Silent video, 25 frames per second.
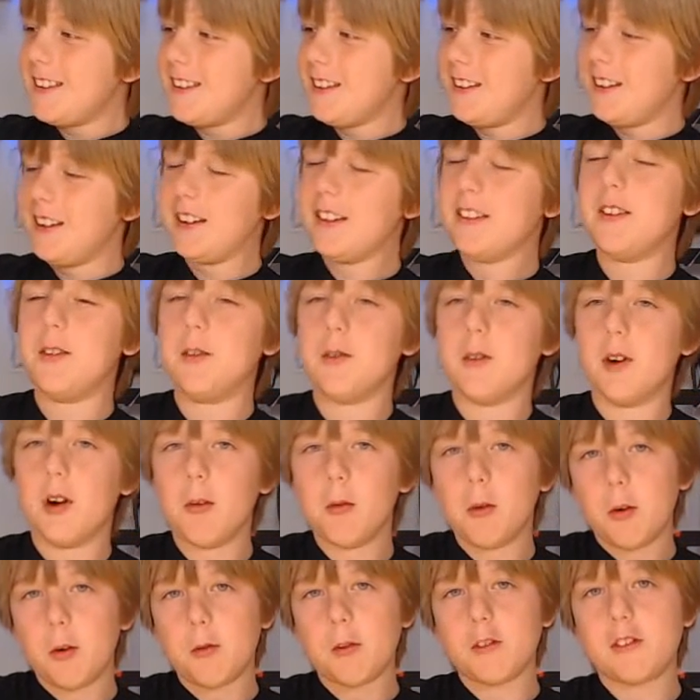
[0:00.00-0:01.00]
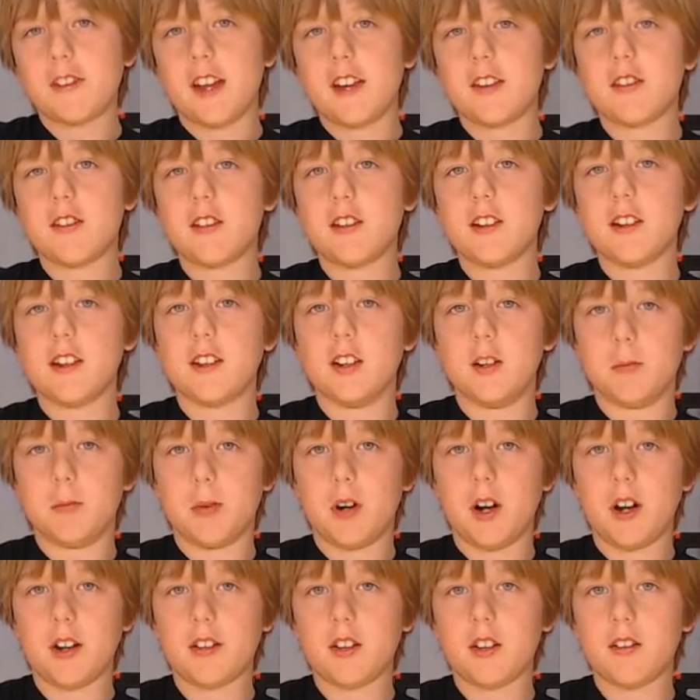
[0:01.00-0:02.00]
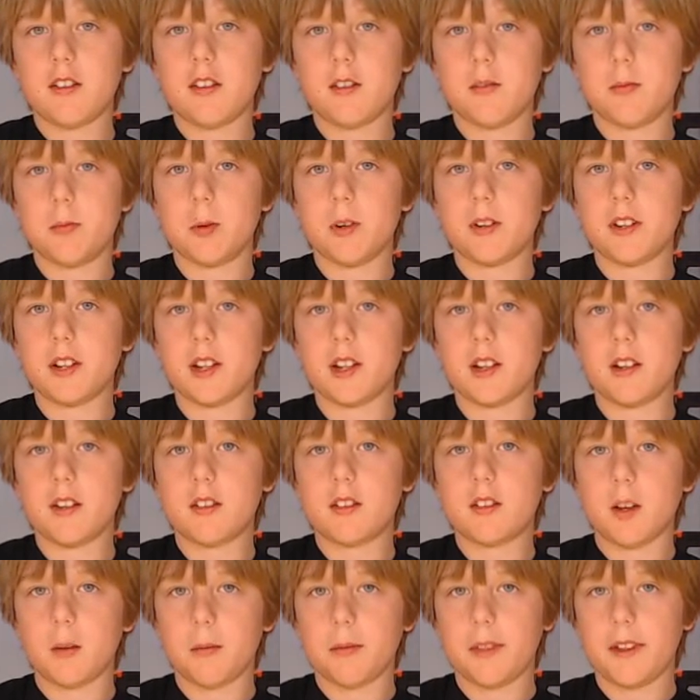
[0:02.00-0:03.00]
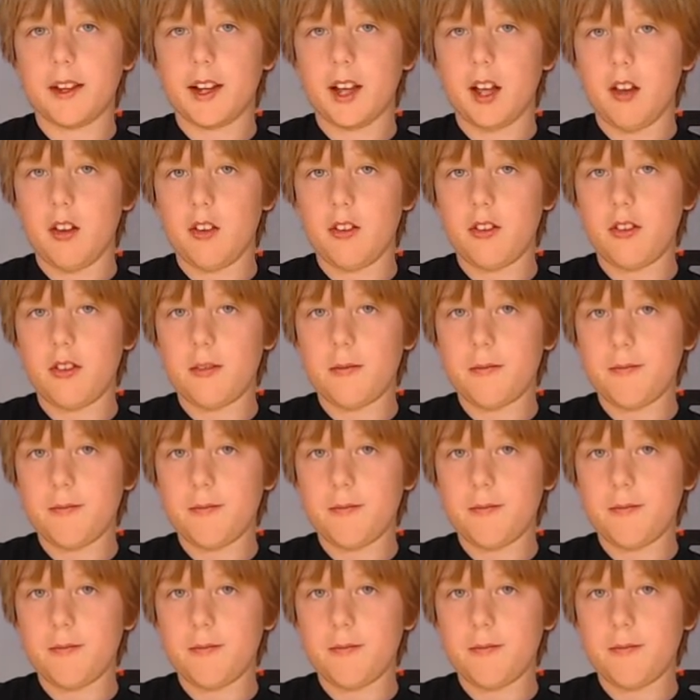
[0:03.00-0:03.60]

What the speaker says: The Robo was actually in the process of printing something else.